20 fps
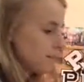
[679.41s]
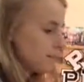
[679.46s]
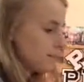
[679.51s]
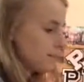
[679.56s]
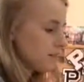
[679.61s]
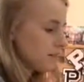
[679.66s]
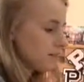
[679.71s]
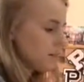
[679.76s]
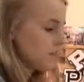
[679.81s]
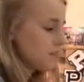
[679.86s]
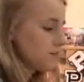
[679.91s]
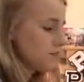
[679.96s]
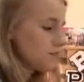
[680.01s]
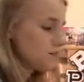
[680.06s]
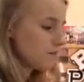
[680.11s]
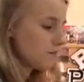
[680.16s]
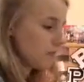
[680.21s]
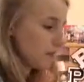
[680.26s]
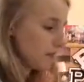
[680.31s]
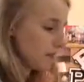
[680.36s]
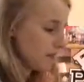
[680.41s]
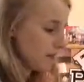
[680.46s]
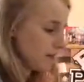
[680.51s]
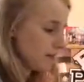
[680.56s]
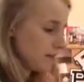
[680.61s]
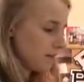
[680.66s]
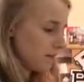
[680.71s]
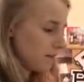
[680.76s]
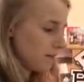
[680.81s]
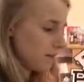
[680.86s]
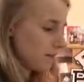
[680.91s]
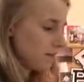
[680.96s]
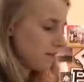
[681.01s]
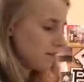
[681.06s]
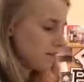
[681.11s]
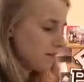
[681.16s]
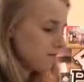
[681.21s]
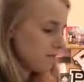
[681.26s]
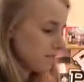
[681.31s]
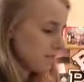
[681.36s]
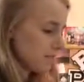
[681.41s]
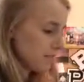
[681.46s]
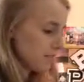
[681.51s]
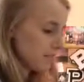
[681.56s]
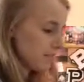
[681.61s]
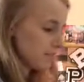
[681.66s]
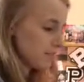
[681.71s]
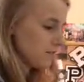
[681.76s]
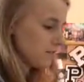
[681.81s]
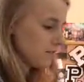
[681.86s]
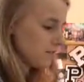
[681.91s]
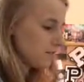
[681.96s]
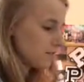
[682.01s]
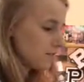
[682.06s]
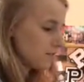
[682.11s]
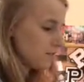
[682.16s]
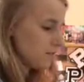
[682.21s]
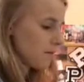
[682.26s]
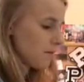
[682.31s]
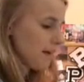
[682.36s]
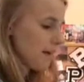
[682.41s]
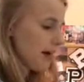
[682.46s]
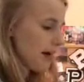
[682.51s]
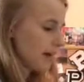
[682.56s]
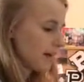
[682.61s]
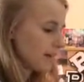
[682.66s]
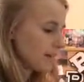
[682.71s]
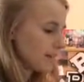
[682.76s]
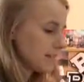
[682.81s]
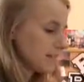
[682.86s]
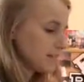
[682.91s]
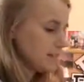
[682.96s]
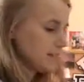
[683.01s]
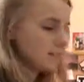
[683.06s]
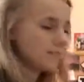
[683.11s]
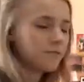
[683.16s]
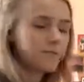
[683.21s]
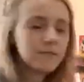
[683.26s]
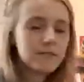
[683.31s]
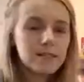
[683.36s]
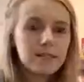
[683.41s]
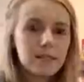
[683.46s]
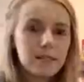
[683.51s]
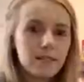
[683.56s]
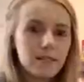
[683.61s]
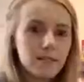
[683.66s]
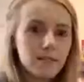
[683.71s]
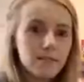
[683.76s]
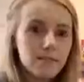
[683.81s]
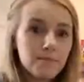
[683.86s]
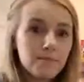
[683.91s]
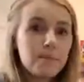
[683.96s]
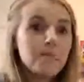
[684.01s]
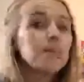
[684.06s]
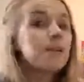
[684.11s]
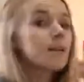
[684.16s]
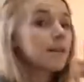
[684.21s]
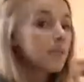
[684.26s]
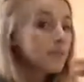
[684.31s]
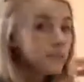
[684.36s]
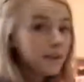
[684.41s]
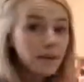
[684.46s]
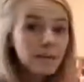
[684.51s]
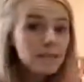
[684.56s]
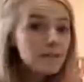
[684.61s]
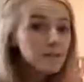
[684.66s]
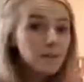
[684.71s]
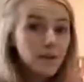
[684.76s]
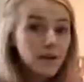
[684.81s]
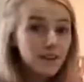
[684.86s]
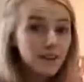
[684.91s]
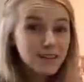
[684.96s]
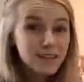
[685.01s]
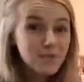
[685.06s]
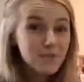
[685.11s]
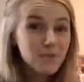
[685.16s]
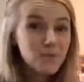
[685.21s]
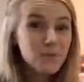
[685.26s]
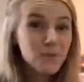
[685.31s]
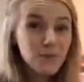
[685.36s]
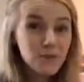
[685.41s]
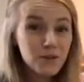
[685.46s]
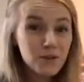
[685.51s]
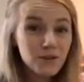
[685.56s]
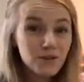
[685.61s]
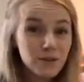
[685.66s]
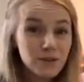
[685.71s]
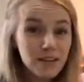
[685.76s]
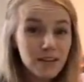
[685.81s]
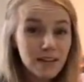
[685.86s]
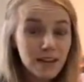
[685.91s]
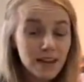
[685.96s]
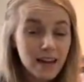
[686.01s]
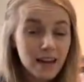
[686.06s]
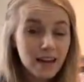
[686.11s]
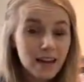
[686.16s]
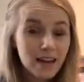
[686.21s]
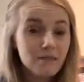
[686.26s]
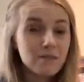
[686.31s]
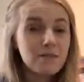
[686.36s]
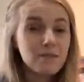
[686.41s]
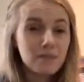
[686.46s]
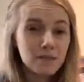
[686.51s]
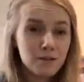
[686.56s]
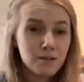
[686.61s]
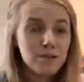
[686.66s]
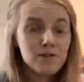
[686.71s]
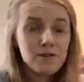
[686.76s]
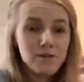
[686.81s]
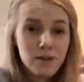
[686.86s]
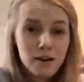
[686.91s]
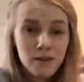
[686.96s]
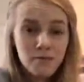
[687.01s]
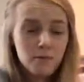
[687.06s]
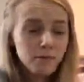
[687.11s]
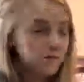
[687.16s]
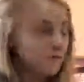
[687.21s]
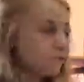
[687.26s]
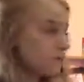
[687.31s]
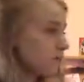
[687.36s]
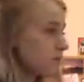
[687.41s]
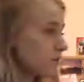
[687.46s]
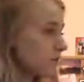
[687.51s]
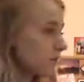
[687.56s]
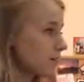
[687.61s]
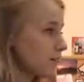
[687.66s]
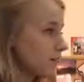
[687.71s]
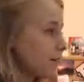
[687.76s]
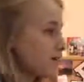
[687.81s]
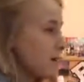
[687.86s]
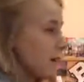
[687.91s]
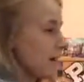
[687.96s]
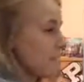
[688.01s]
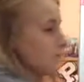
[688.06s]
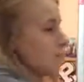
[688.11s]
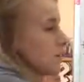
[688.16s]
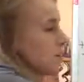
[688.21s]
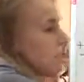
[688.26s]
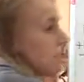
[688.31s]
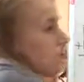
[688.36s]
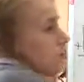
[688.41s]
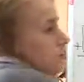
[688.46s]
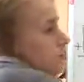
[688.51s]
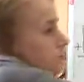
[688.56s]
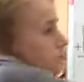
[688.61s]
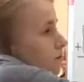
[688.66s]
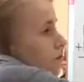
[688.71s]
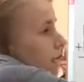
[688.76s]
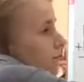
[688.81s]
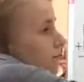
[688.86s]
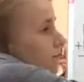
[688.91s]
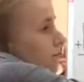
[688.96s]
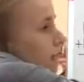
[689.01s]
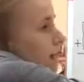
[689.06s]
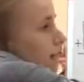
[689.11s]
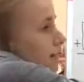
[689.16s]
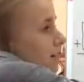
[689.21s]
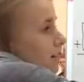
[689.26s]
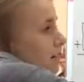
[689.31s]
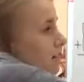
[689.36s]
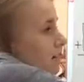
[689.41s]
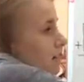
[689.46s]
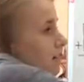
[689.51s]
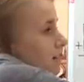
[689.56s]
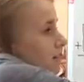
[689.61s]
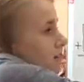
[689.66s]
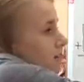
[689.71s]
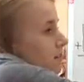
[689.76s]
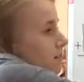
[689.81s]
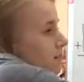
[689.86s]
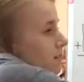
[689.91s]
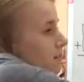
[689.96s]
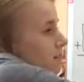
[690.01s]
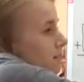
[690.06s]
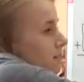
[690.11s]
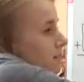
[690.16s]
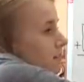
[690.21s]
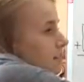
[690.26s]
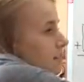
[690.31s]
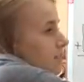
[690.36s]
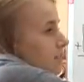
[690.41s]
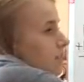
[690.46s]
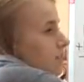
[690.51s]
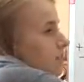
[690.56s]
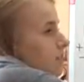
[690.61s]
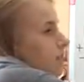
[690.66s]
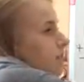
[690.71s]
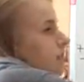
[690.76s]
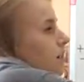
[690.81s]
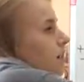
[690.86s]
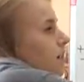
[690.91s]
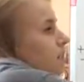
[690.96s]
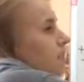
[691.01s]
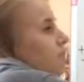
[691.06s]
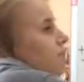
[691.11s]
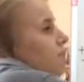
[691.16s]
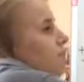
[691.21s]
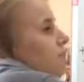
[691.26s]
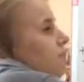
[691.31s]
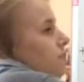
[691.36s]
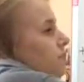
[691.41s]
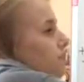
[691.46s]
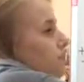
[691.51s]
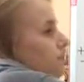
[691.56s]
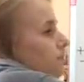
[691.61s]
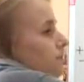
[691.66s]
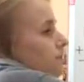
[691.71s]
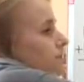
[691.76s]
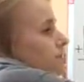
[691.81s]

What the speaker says: 0 divided by 3, we get 0, so x is equal to 0. That's a possible point we can have, 0, 4 on our graph. So our final answer is 0, 4.